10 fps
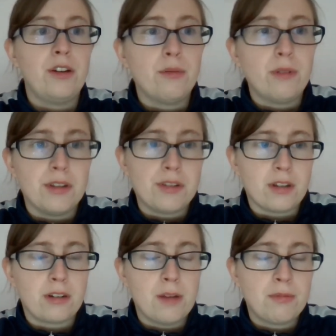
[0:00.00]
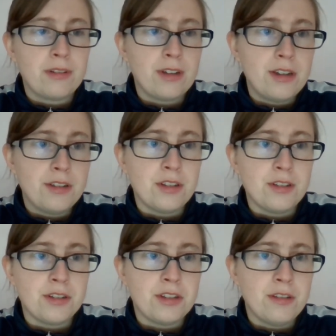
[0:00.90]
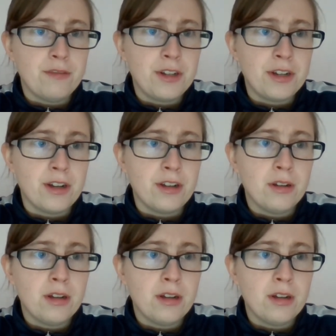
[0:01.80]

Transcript: It's a couple of days since I did the video,